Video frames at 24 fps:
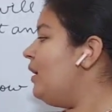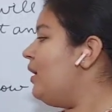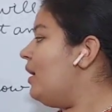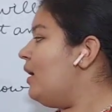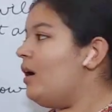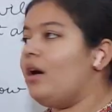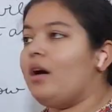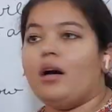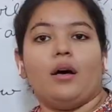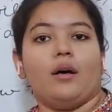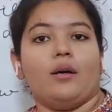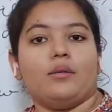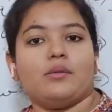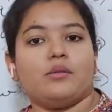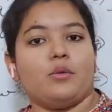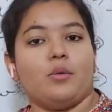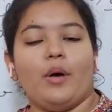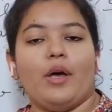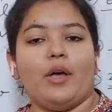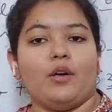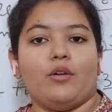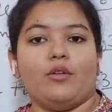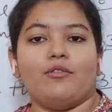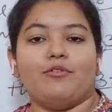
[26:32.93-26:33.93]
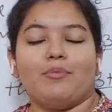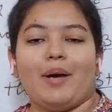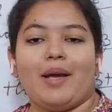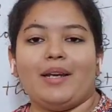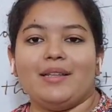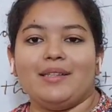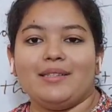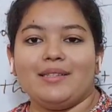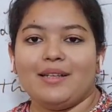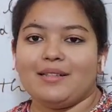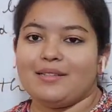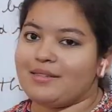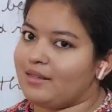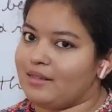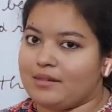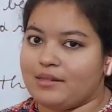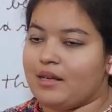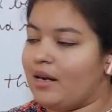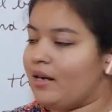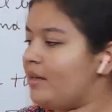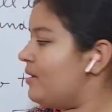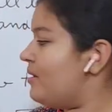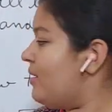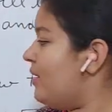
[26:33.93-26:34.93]
square of minus 6 is 36
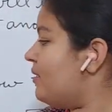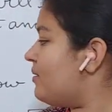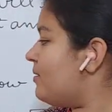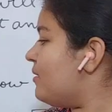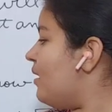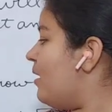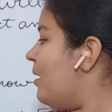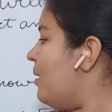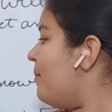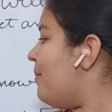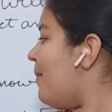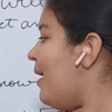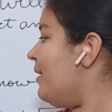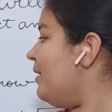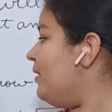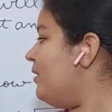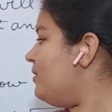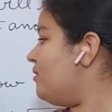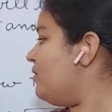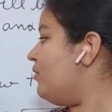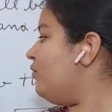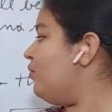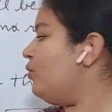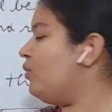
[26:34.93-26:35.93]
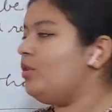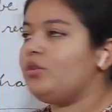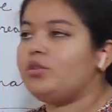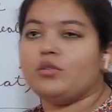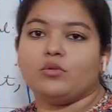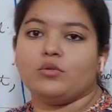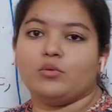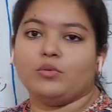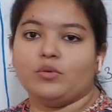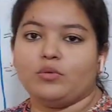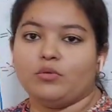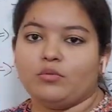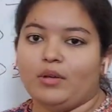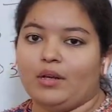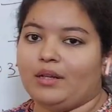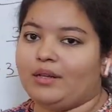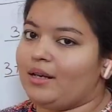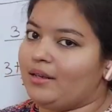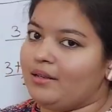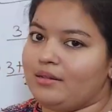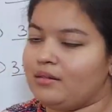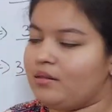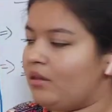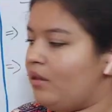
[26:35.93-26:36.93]
minus 4 into 2 into 3, that is
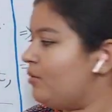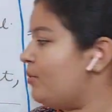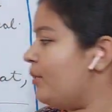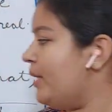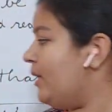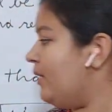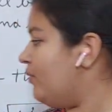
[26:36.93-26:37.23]
24.